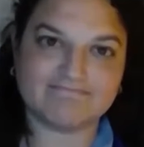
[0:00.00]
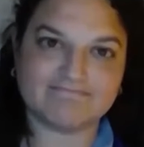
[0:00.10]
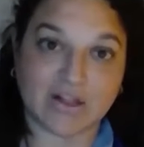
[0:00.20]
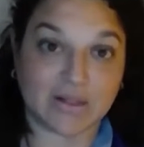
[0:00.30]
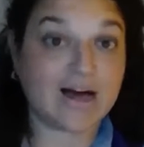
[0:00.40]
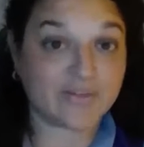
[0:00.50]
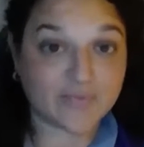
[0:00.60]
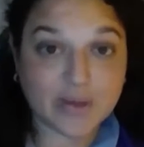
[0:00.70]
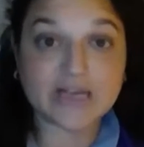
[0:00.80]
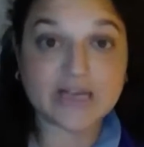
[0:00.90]
a lot
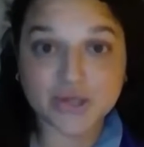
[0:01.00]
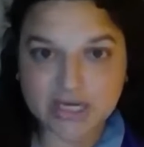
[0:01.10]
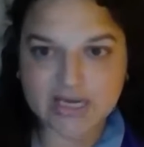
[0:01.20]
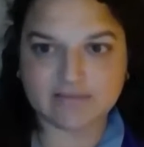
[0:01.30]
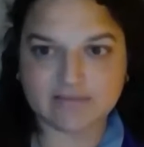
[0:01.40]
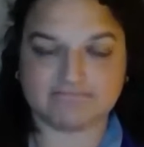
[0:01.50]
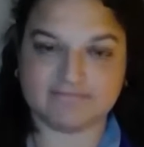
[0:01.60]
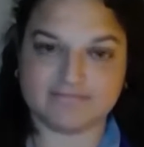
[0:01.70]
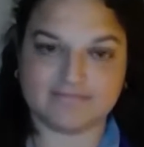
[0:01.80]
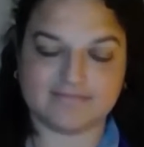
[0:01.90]
of bigotry
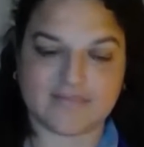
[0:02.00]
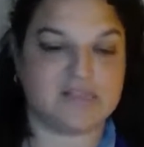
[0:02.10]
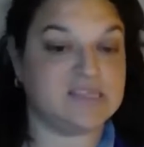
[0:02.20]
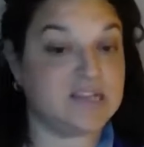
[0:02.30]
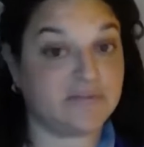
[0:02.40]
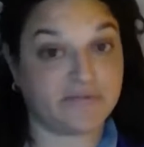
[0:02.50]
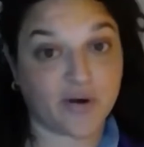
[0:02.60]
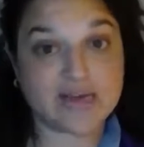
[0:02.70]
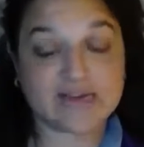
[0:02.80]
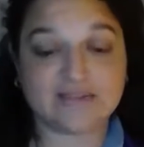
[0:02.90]
and
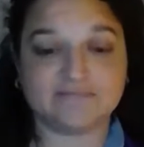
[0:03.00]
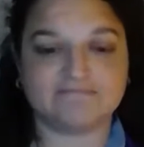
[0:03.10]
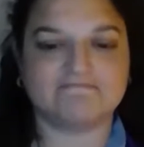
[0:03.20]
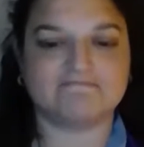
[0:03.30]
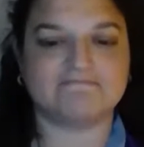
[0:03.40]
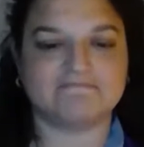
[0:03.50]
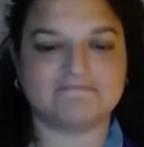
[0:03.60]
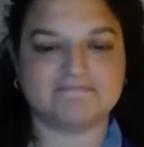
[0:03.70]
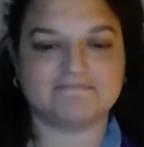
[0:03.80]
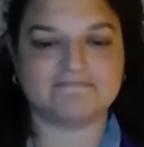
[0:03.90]
xenophobia.
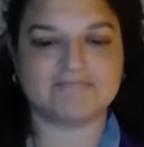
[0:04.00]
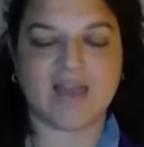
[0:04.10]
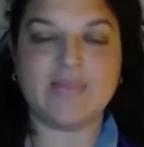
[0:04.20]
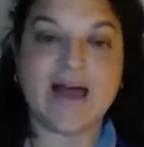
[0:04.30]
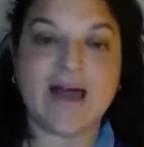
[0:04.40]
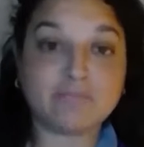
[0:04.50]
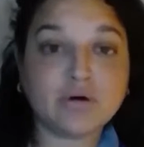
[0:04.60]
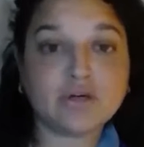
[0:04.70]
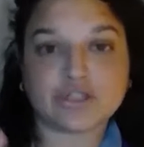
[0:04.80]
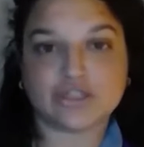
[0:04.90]
In that
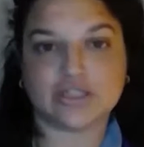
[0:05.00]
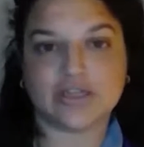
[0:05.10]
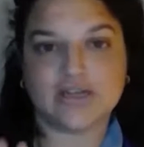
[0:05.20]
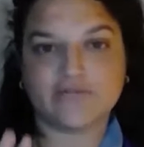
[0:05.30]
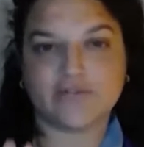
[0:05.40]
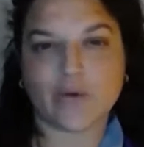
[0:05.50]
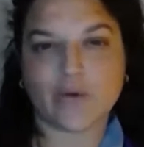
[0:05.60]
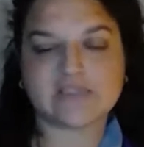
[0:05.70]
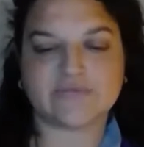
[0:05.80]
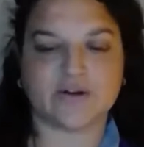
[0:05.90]
push for
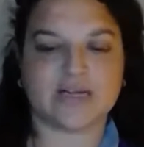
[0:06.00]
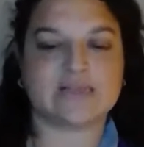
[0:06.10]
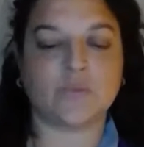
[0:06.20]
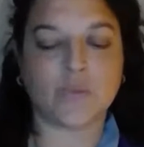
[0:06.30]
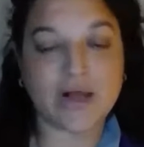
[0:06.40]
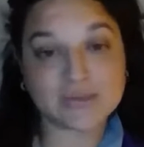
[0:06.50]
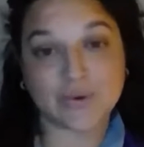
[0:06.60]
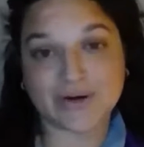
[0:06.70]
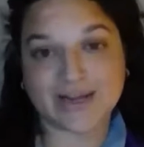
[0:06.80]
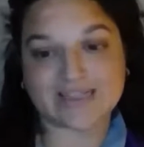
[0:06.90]
westward,
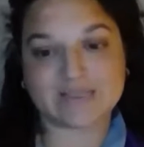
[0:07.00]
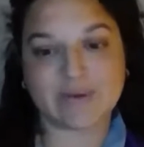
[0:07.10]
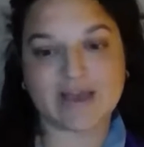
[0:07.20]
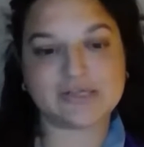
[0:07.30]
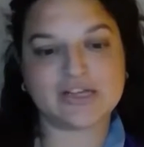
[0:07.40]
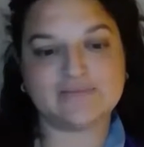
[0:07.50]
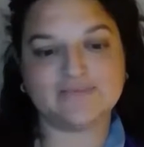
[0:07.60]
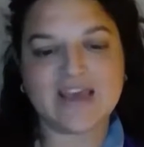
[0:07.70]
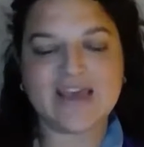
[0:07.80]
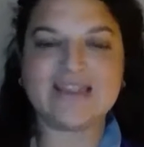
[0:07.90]
westward
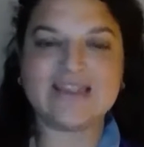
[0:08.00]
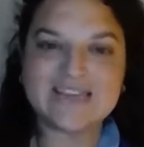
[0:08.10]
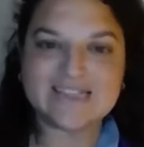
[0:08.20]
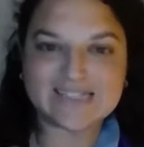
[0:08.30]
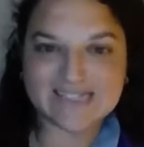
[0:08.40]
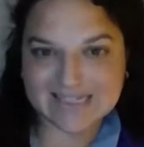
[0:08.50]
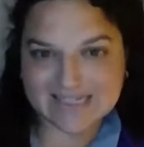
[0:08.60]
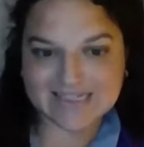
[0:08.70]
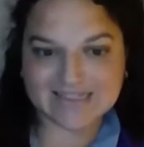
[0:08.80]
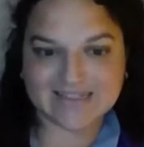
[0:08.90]
expansion, in the
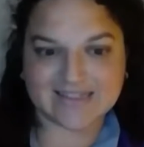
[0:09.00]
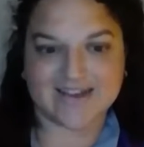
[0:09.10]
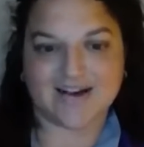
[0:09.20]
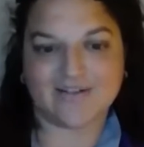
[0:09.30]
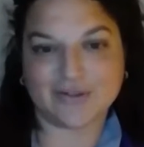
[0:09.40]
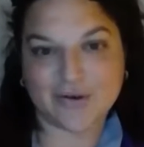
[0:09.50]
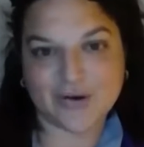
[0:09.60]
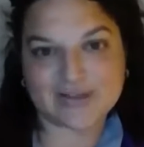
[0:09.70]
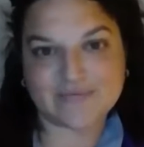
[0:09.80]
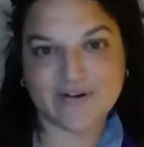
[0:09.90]
insistence of
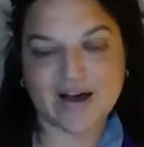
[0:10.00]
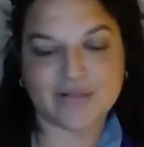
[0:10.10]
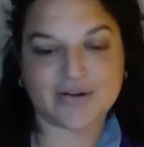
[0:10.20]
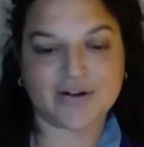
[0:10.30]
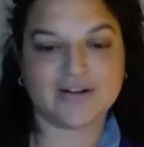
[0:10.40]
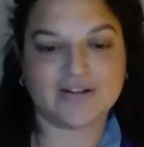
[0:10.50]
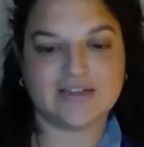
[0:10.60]
Laura's father